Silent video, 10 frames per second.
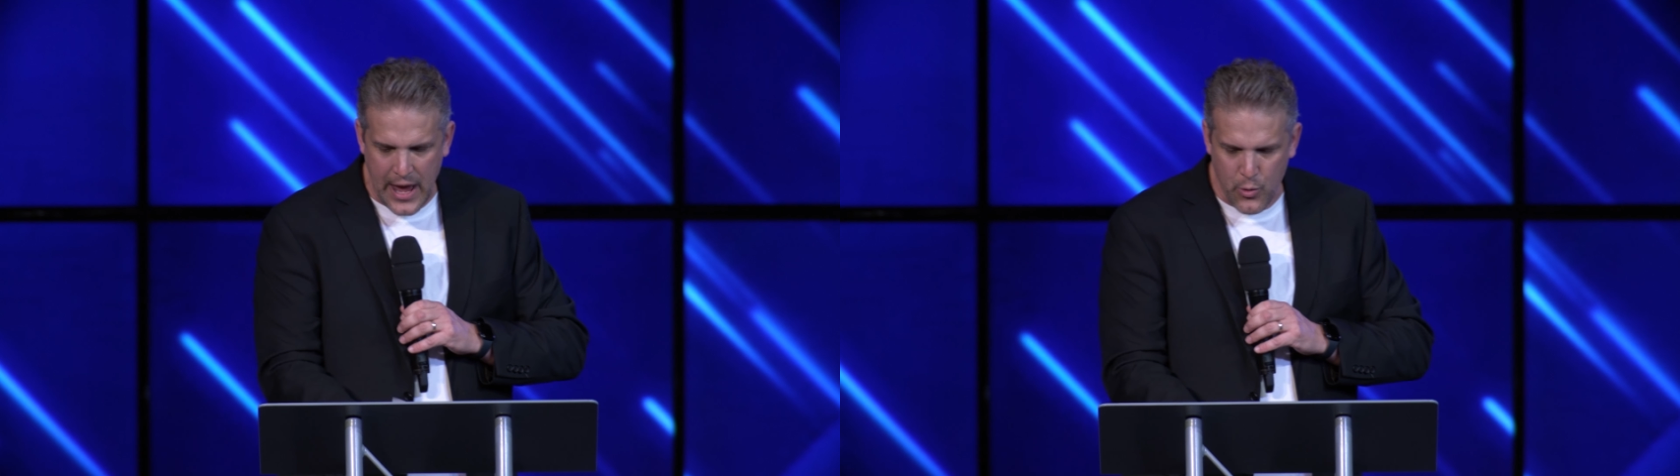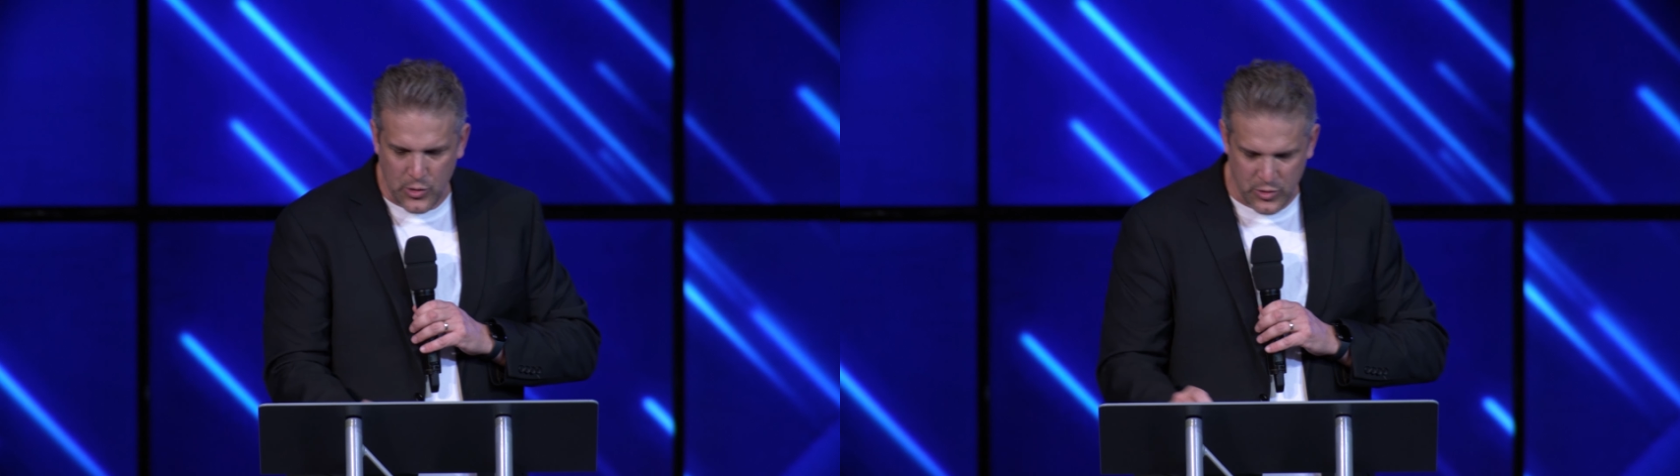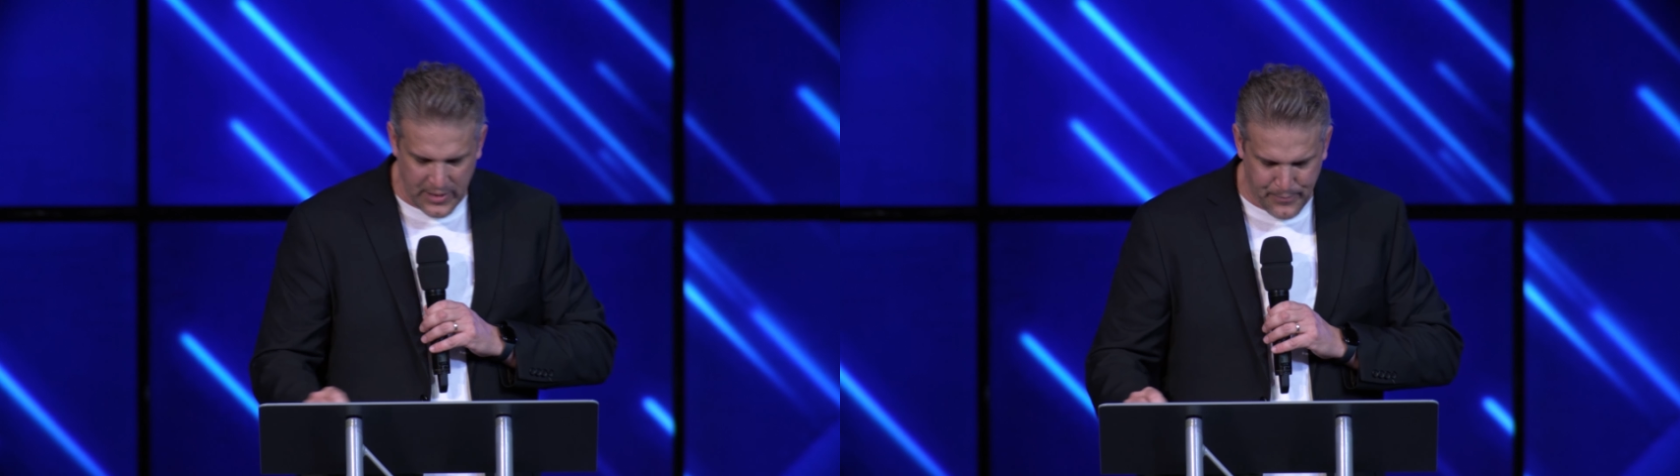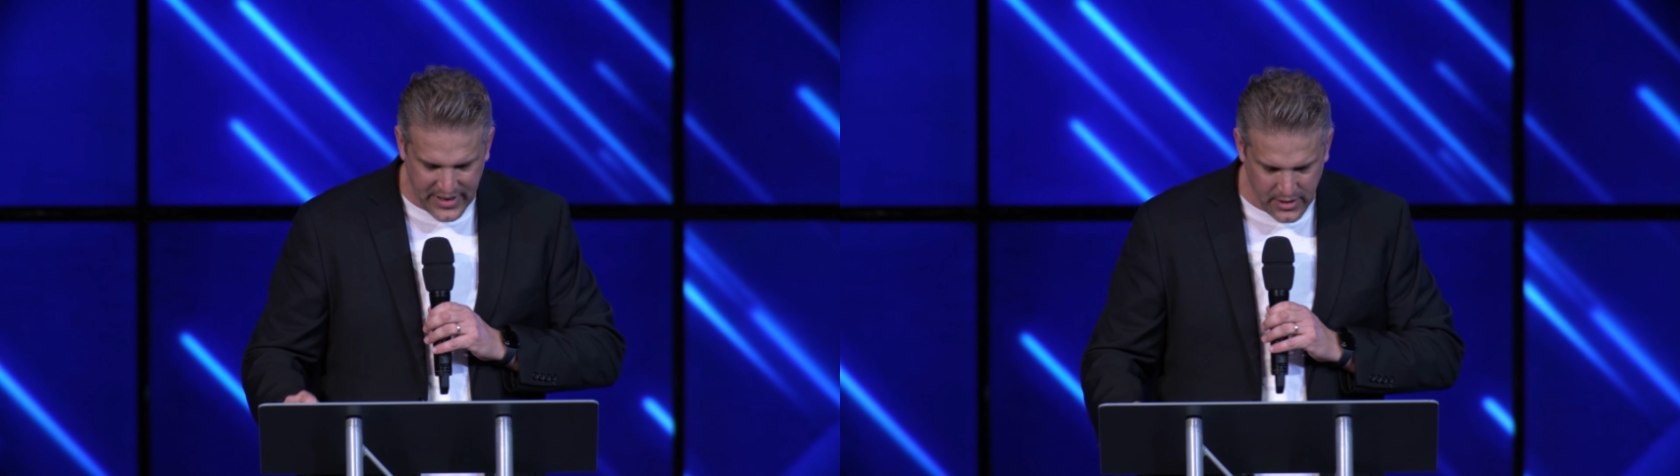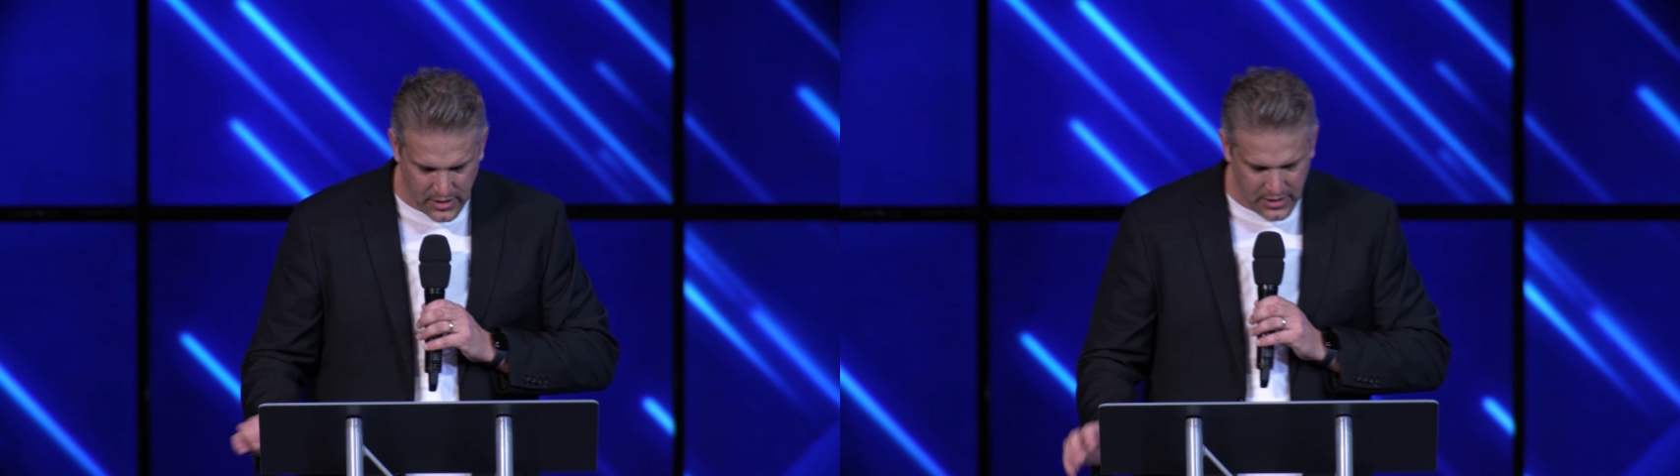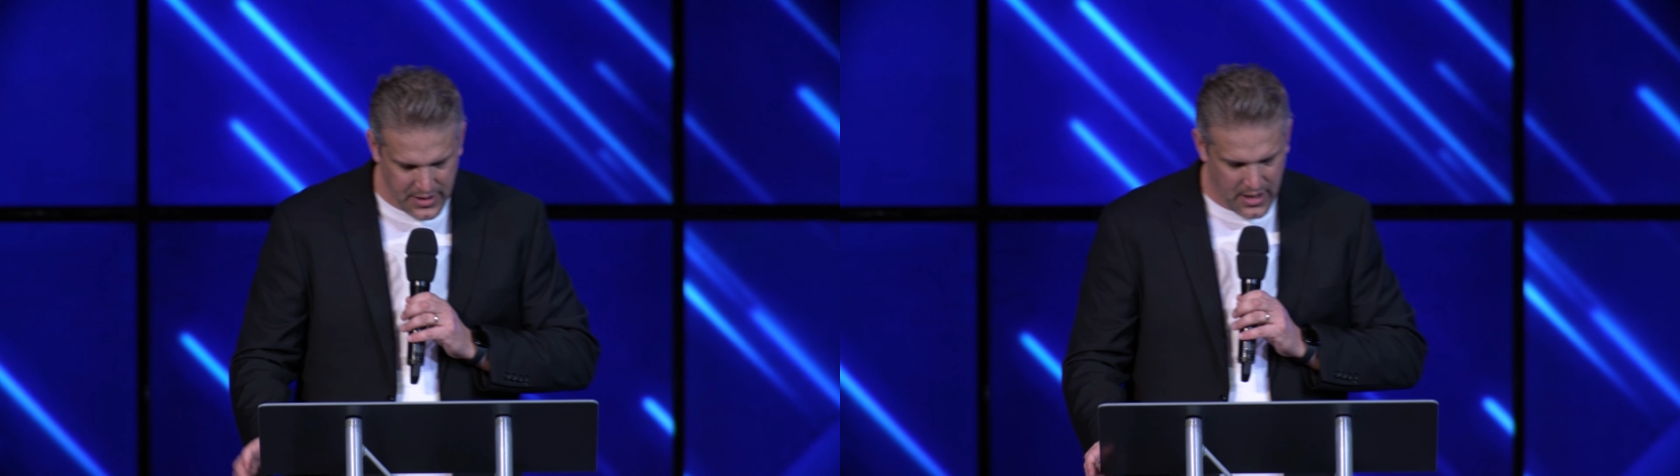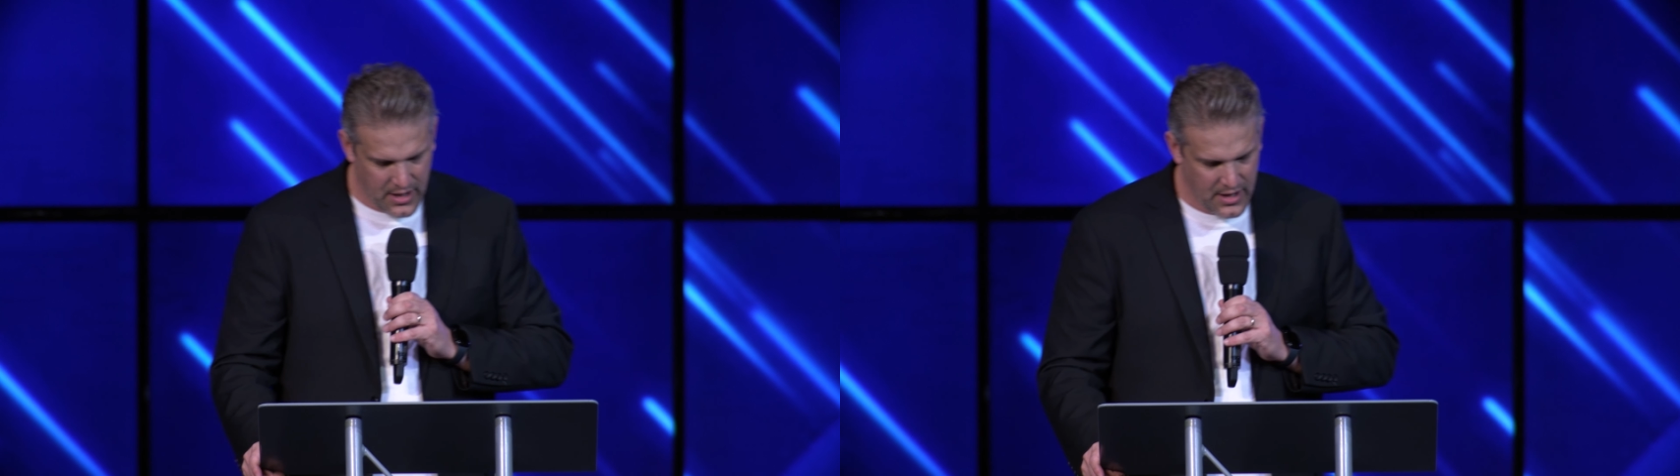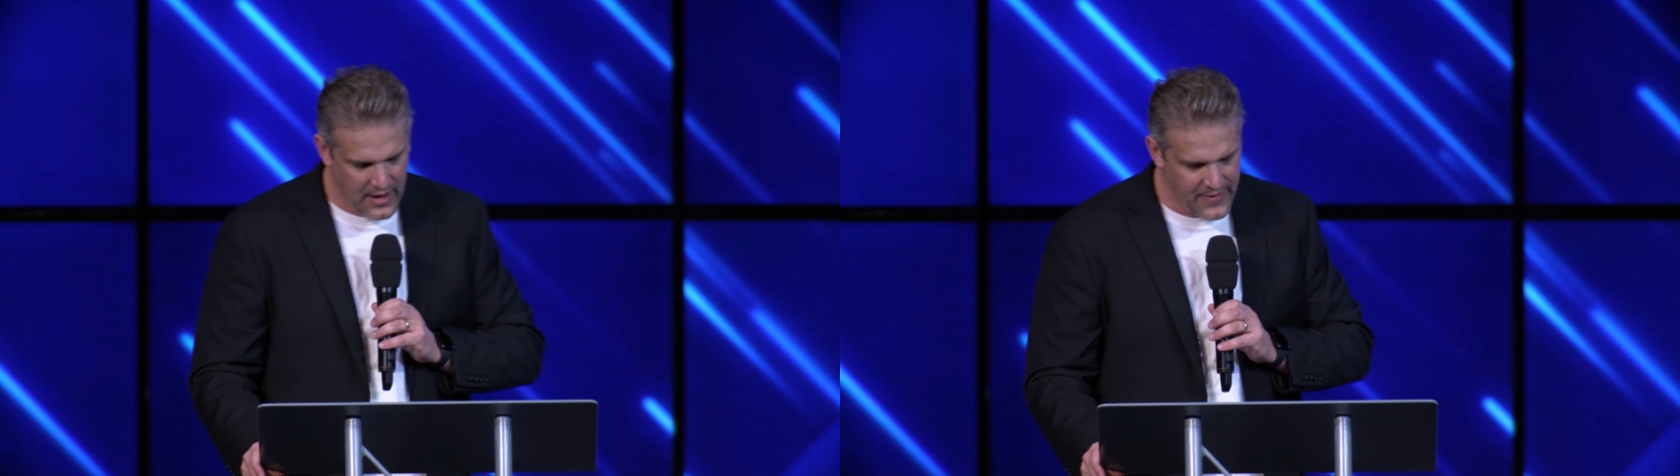They will
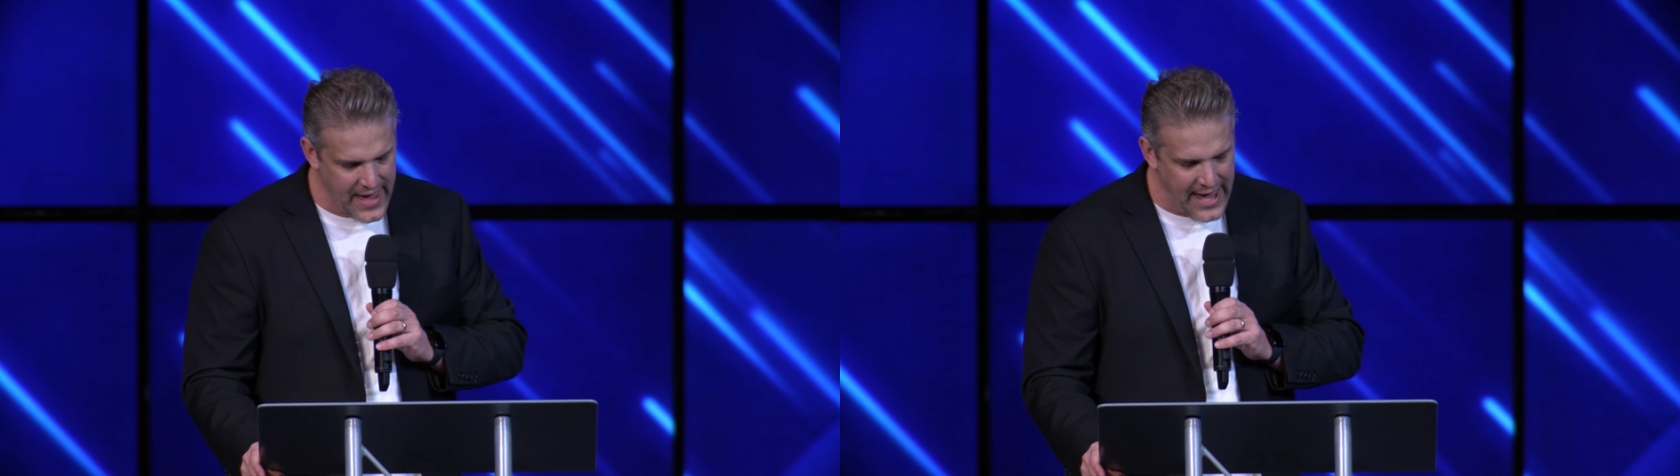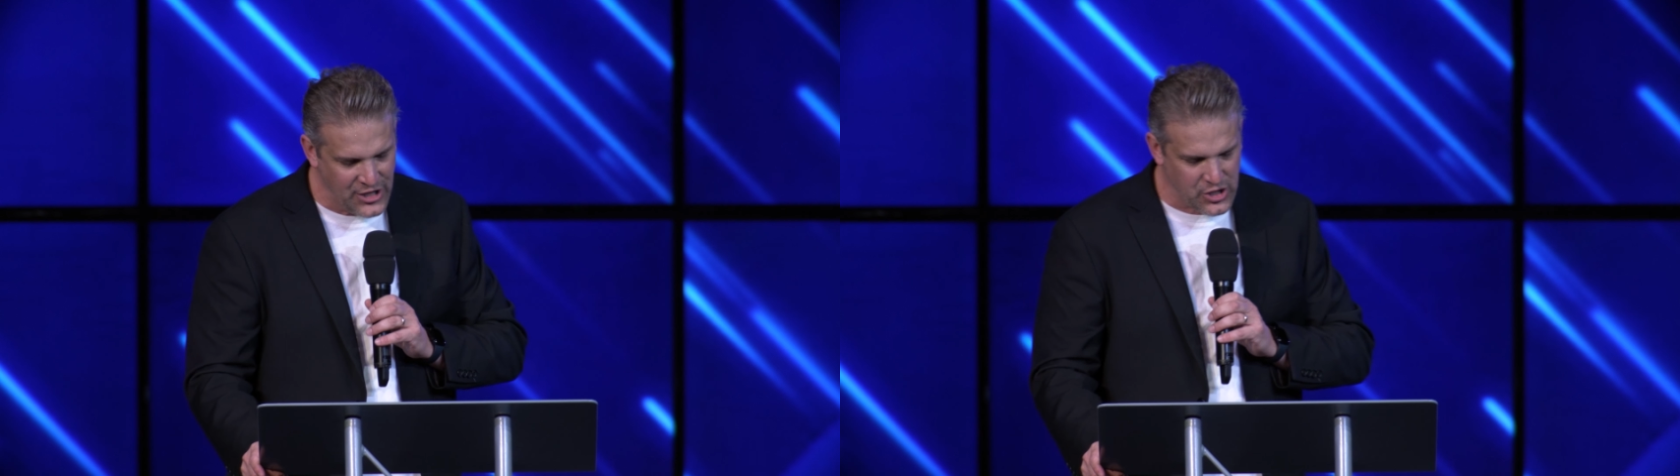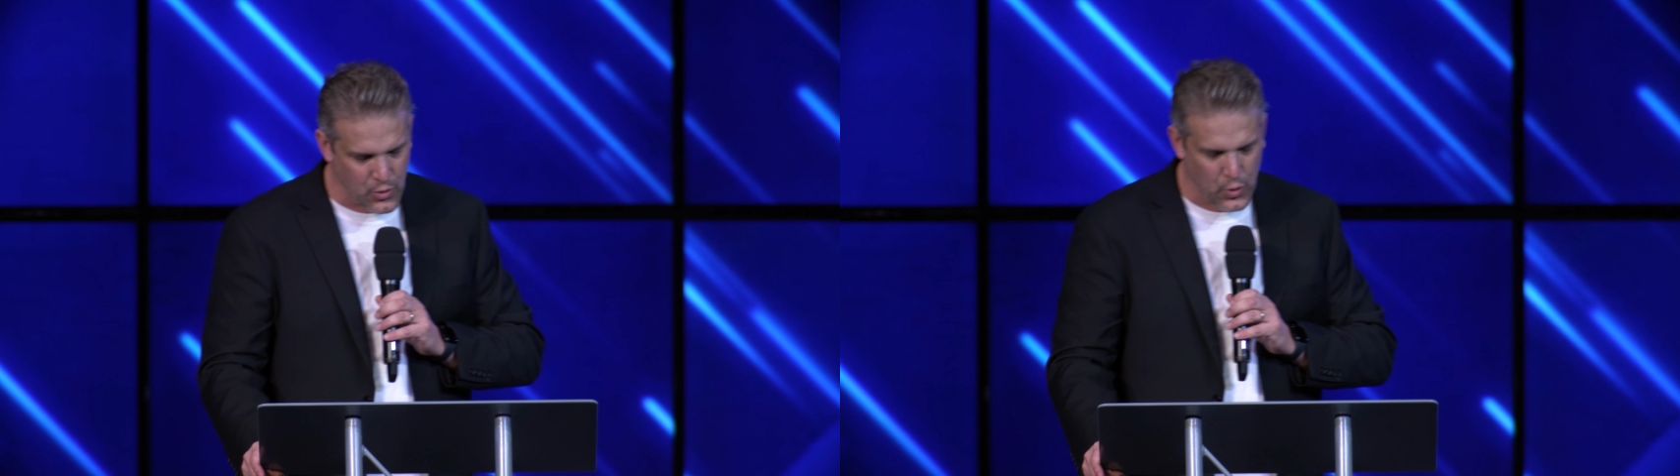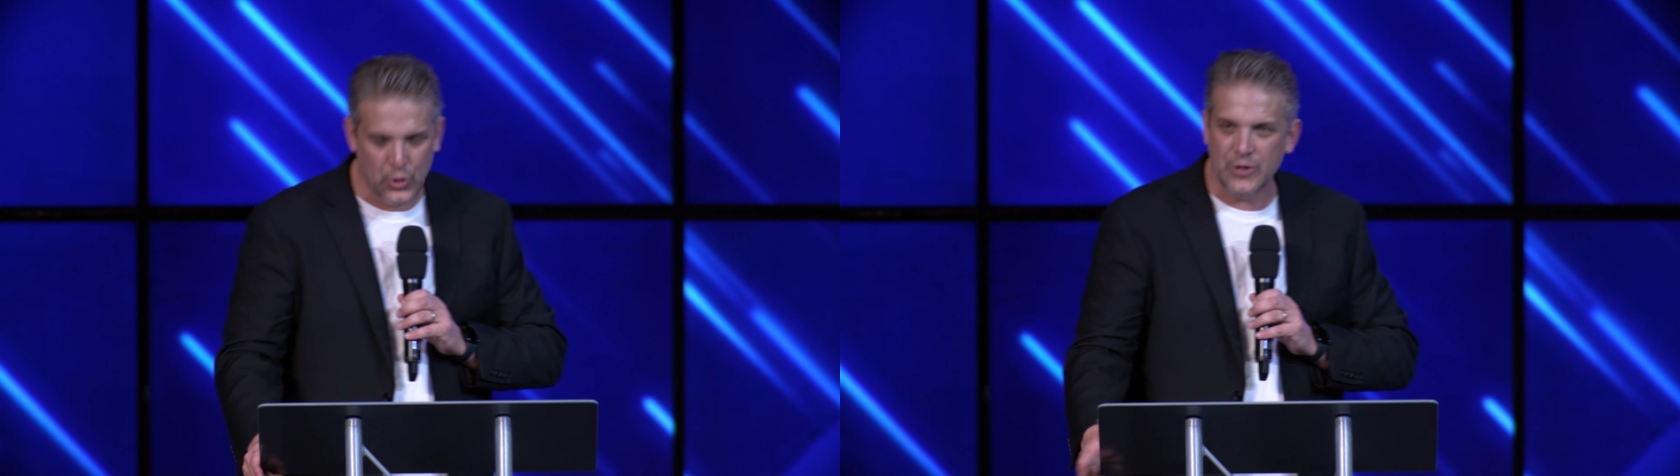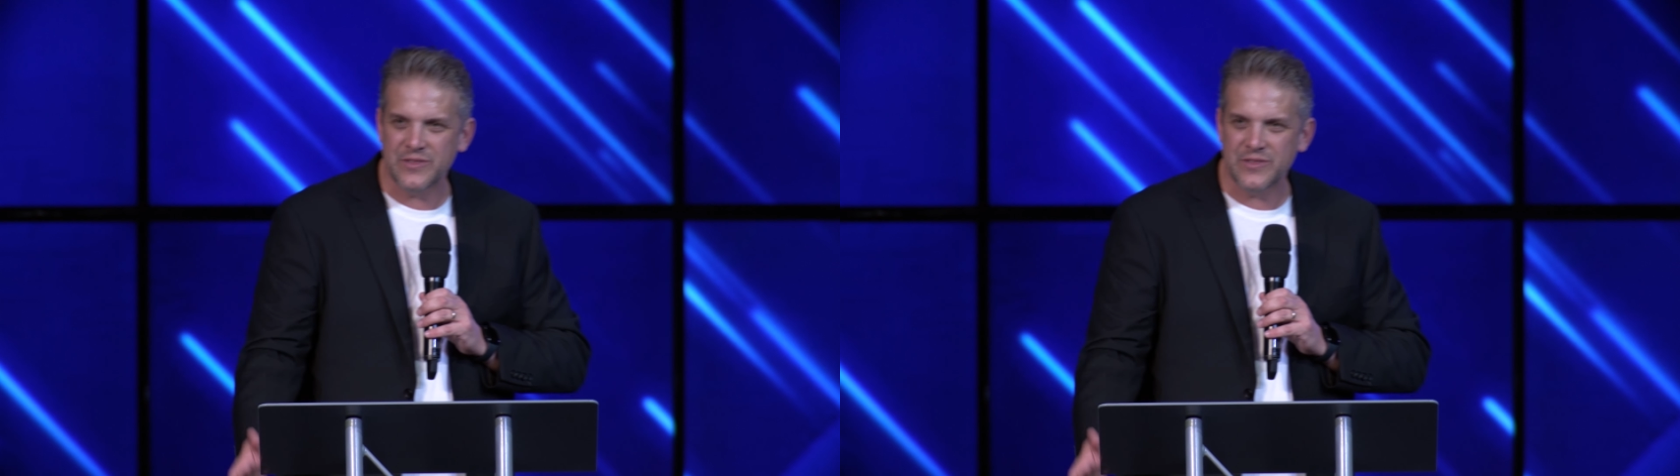rebuild the ancient